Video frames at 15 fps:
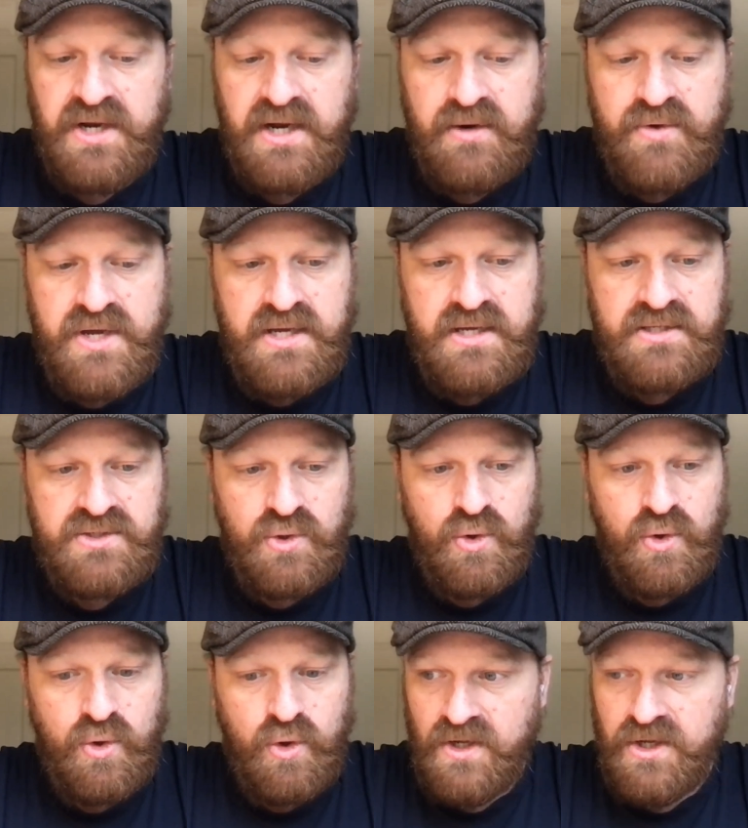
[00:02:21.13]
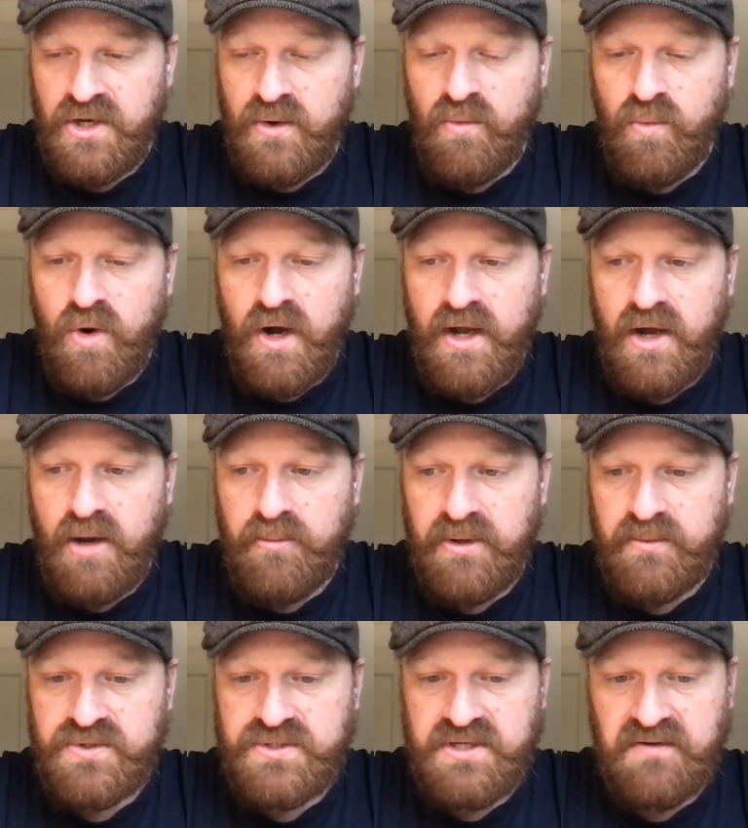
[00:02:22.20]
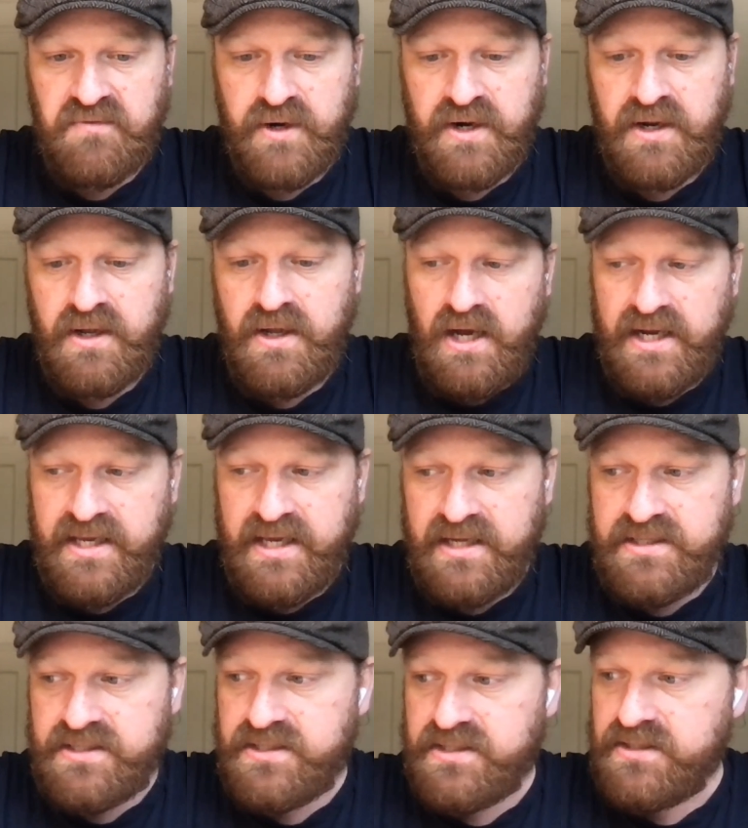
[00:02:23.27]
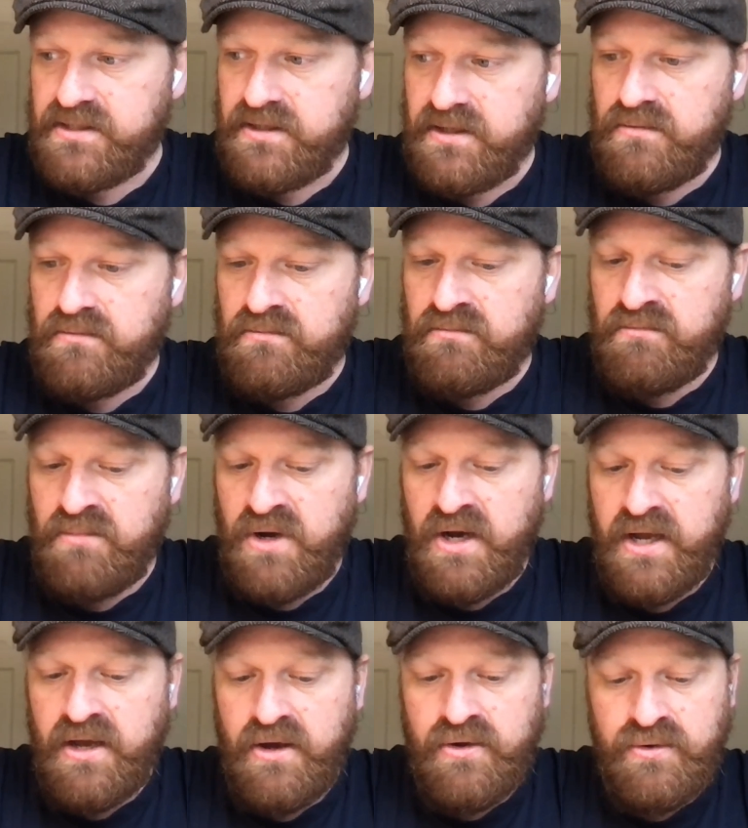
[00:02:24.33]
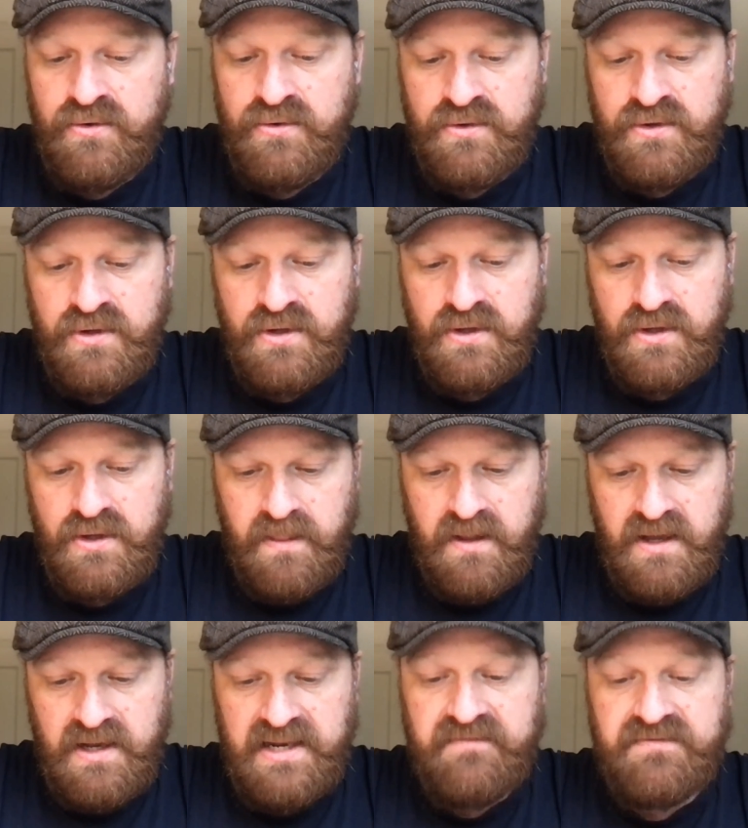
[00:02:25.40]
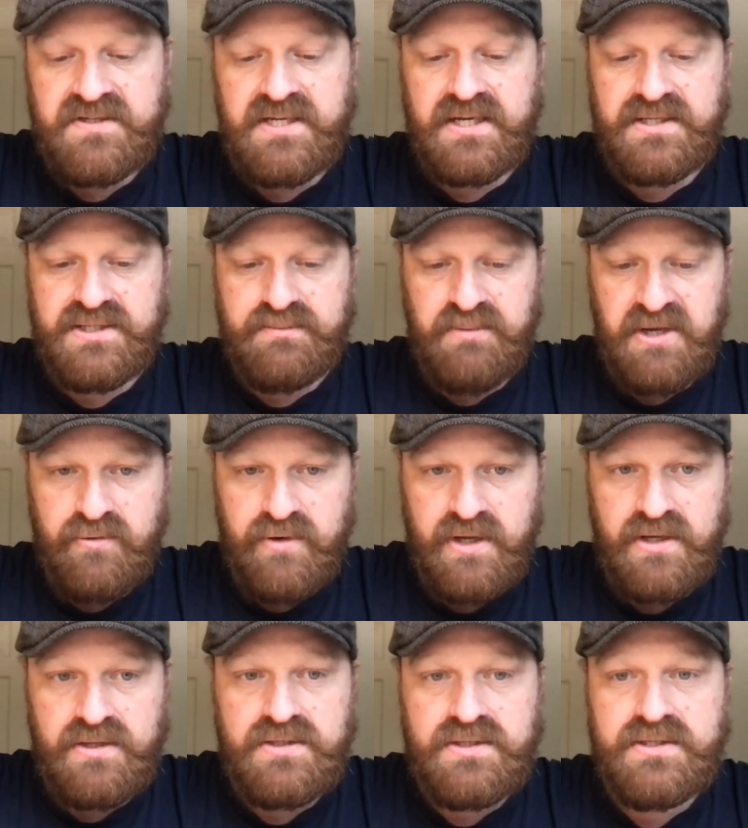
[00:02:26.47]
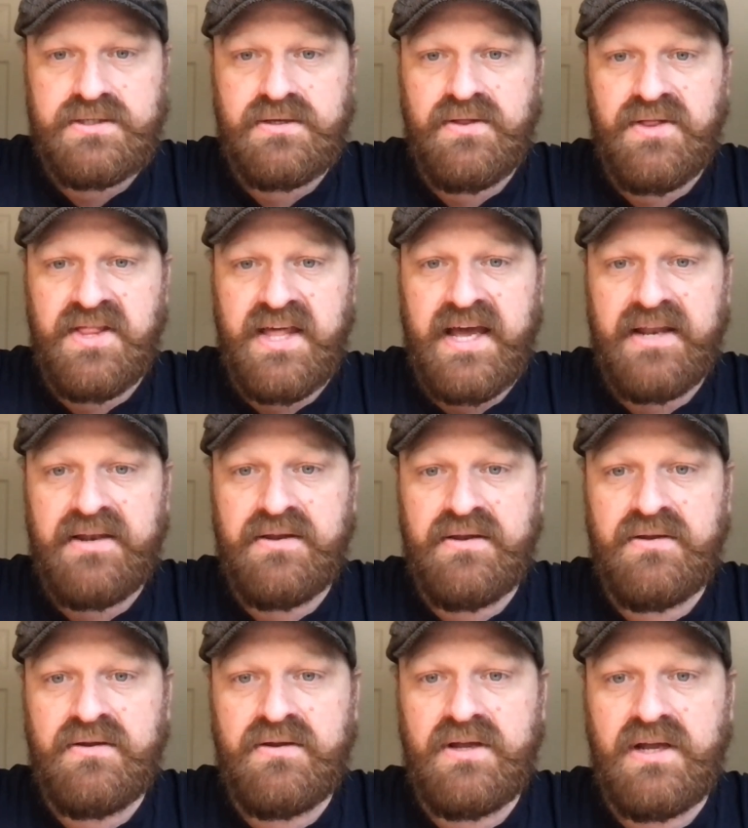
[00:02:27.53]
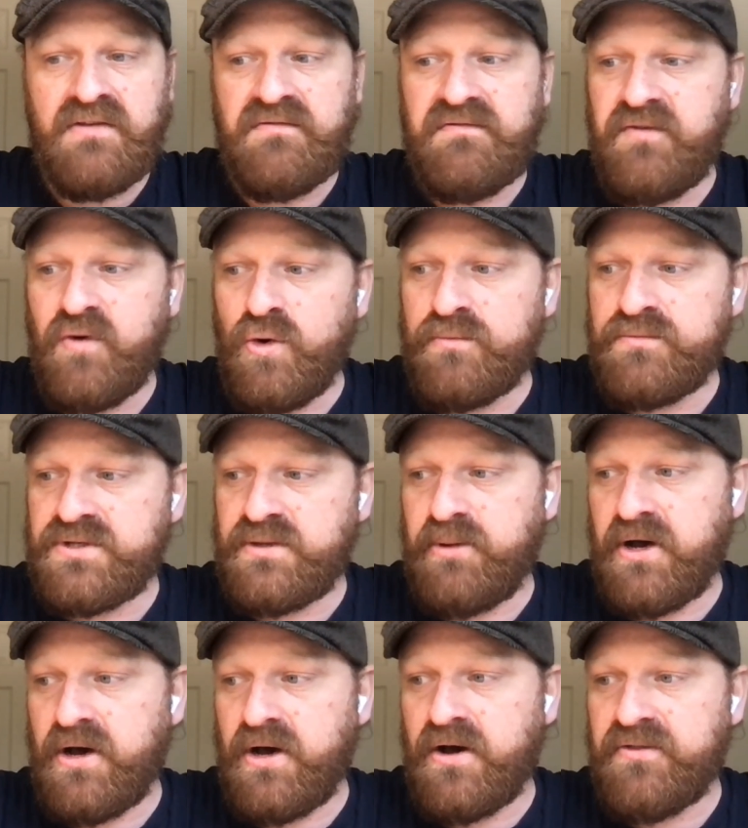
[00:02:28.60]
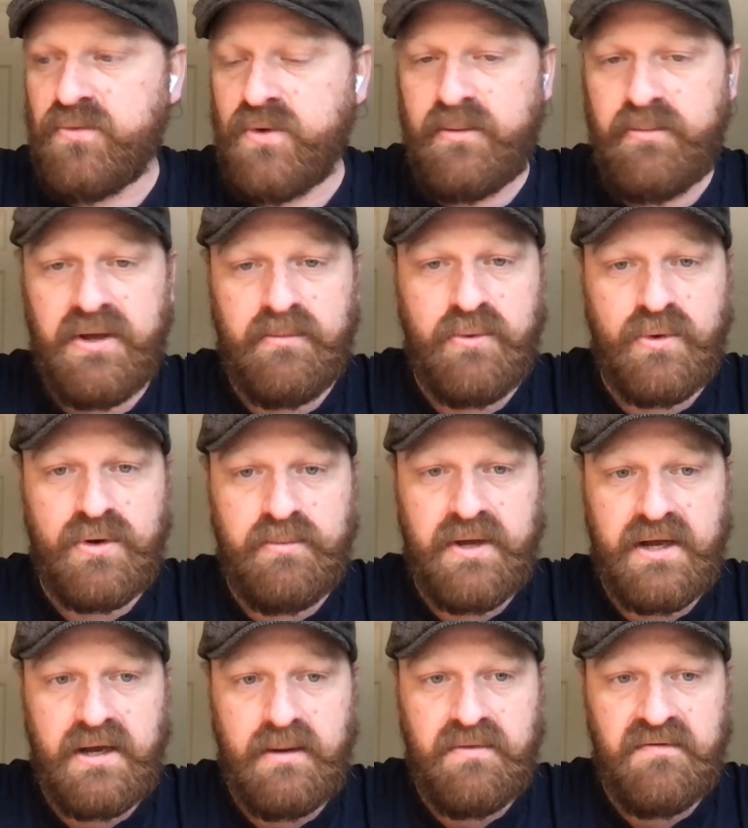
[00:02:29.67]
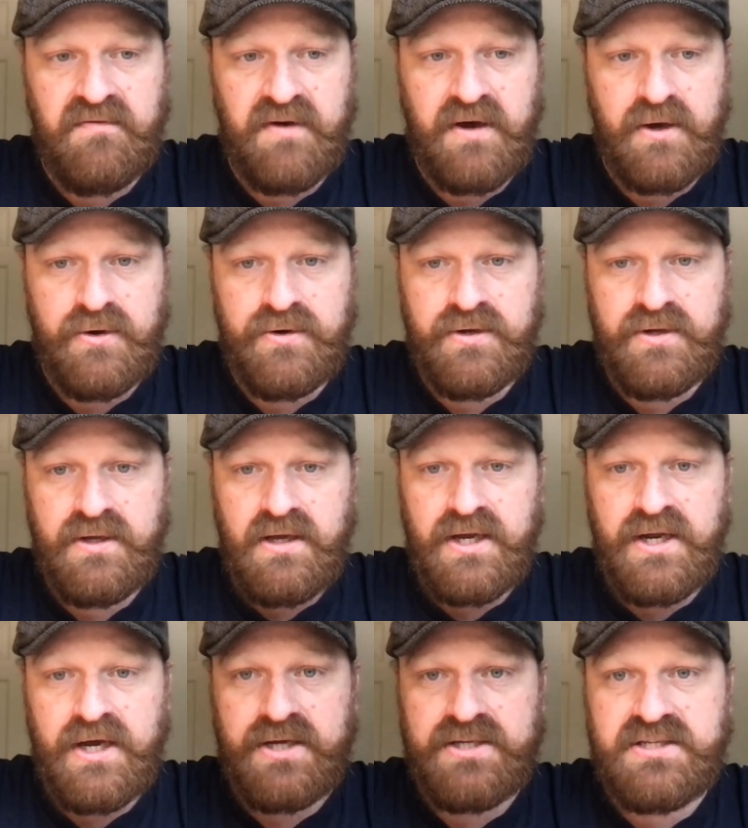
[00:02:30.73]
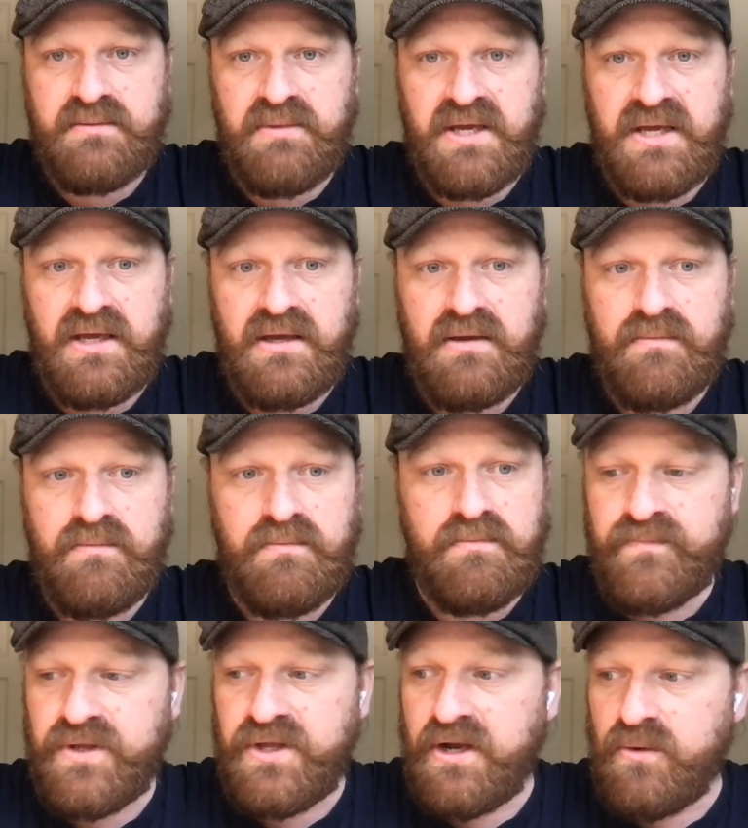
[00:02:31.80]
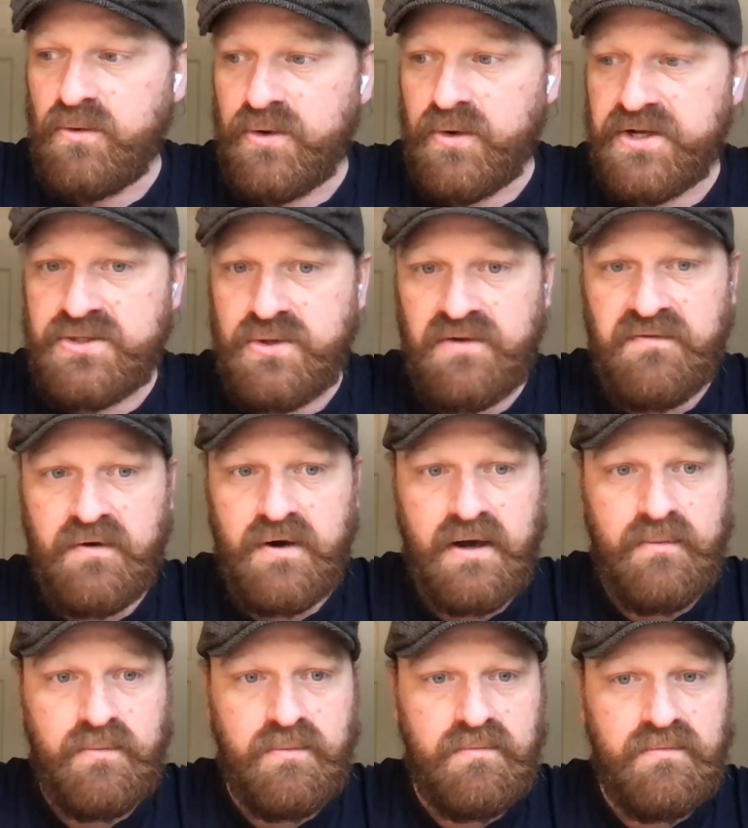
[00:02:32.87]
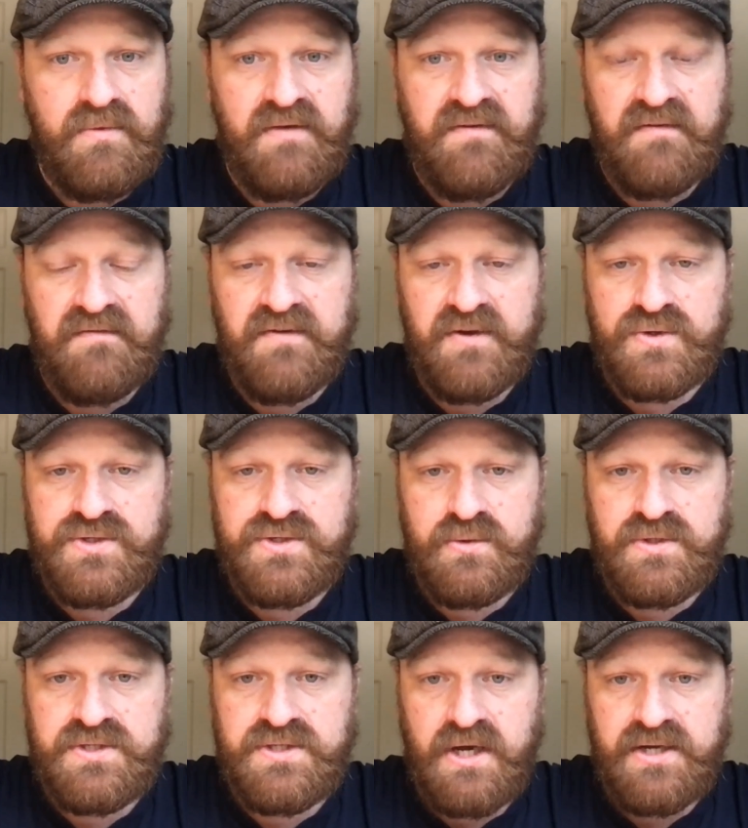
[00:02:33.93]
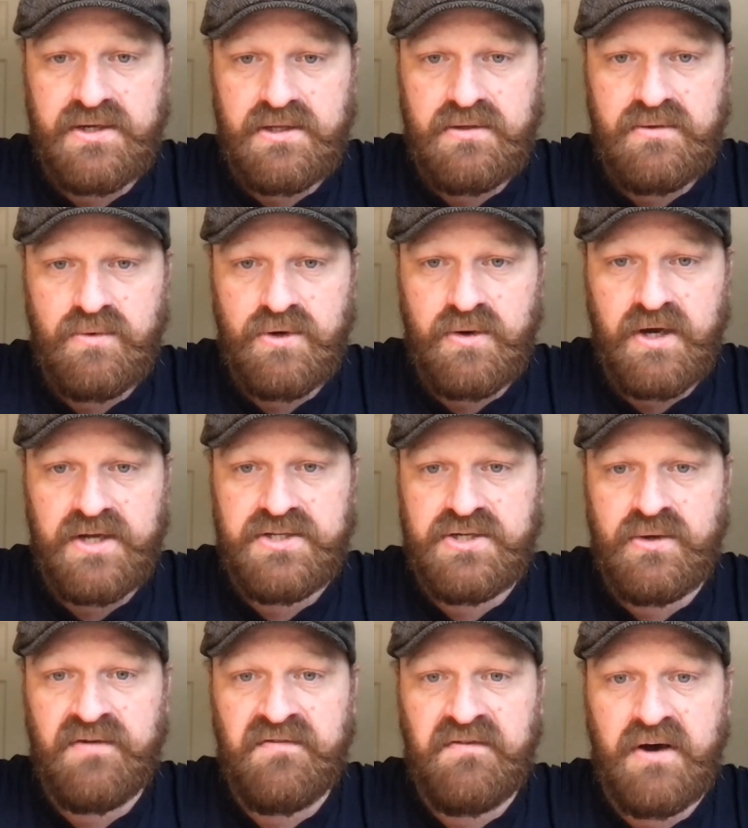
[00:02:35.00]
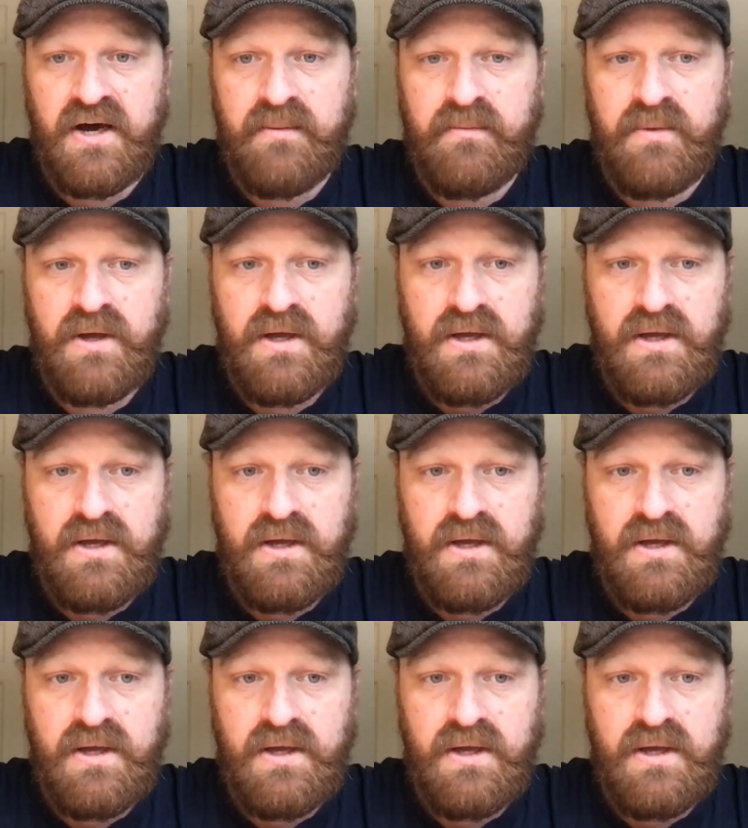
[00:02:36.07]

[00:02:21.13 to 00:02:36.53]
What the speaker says: our ears or, and why are people suffering? I guess my own lived experience then informed a path where people would pick up the phone and ask me, what do I do if I feel suicidal? What do I do if I'm